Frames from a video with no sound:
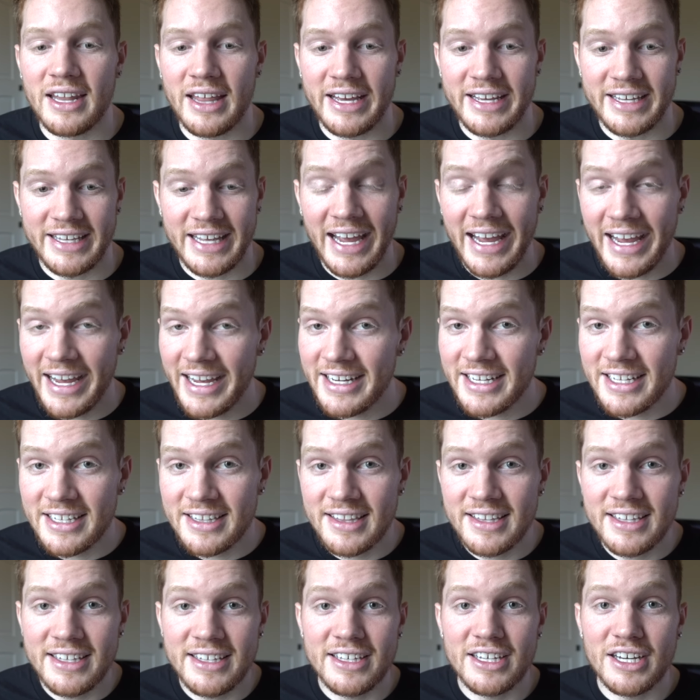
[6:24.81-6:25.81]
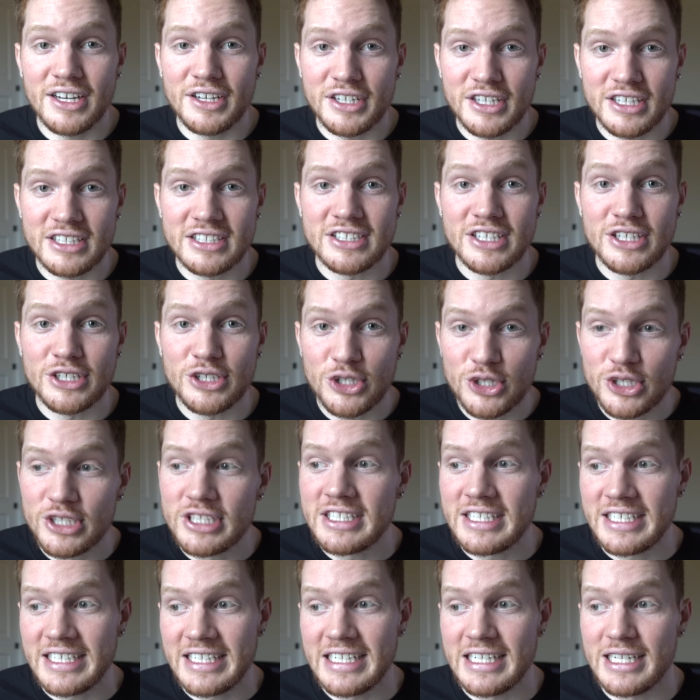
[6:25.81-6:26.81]
like handedly against a
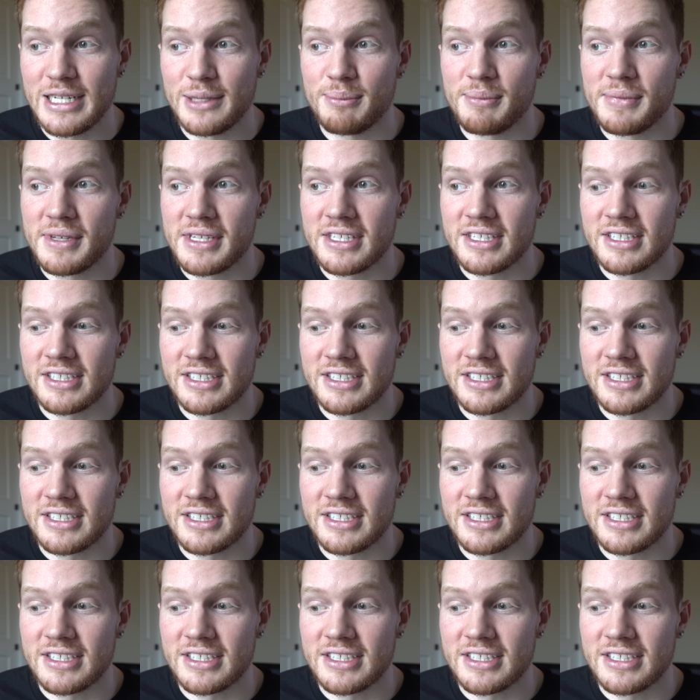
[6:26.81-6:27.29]
good team